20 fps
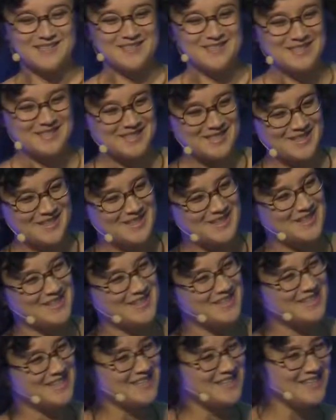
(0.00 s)

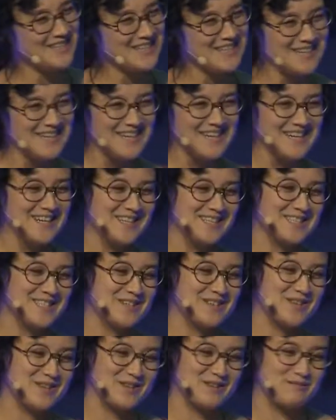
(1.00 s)

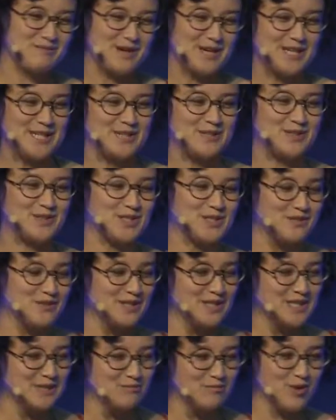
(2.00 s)
So third-party tools are
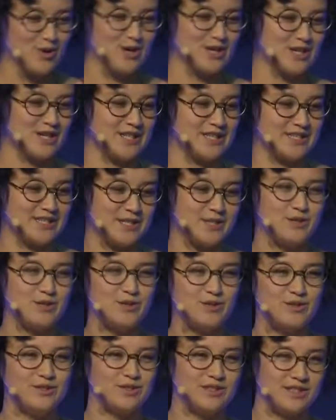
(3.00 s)
really important. And so
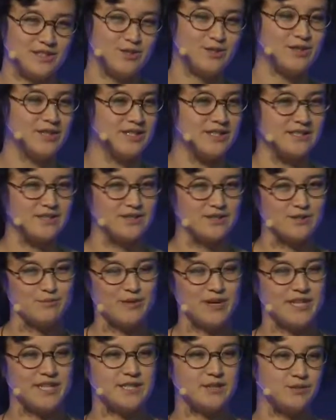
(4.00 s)
who does the
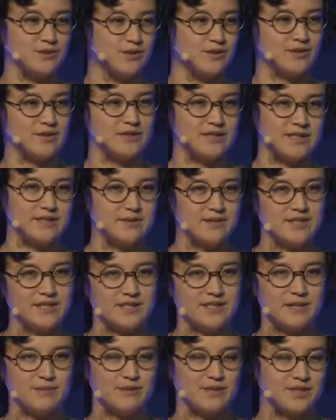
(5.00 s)
third-party tools? It's
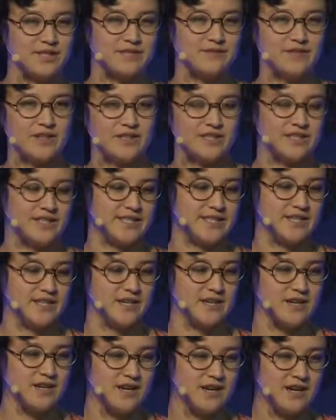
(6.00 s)
typically
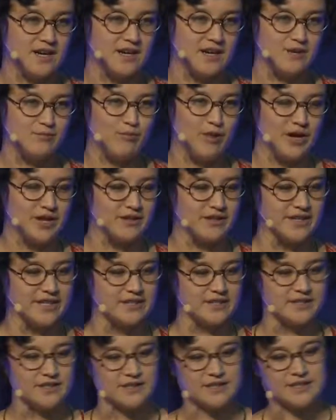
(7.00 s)
volunteer
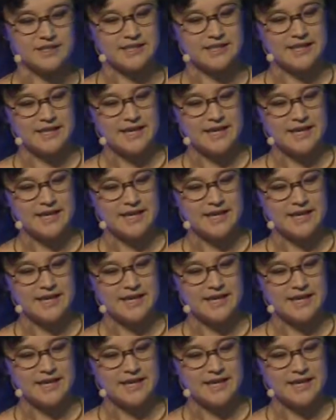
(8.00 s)
moderators.